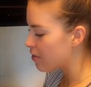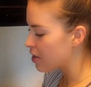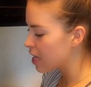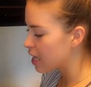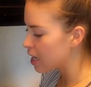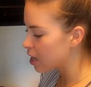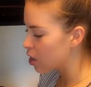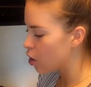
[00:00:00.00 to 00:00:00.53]

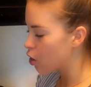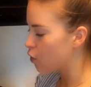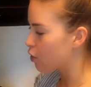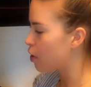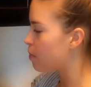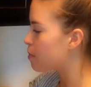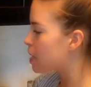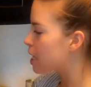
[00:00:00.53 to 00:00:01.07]
heated it over
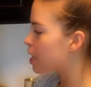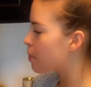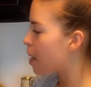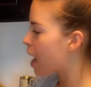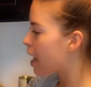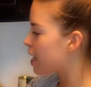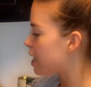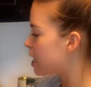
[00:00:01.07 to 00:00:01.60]
a
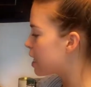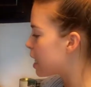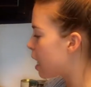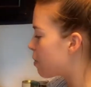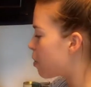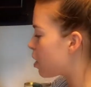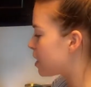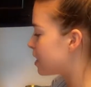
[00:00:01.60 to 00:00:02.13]
medium-high heat.
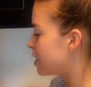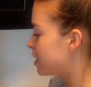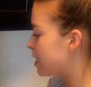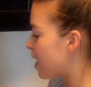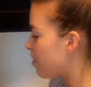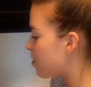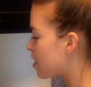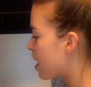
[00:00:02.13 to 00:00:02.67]
I'm on a
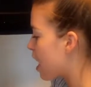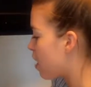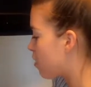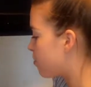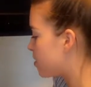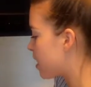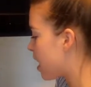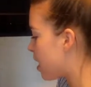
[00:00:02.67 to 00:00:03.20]
7 out
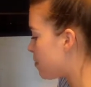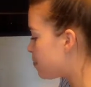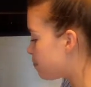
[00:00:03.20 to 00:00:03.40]
of 10.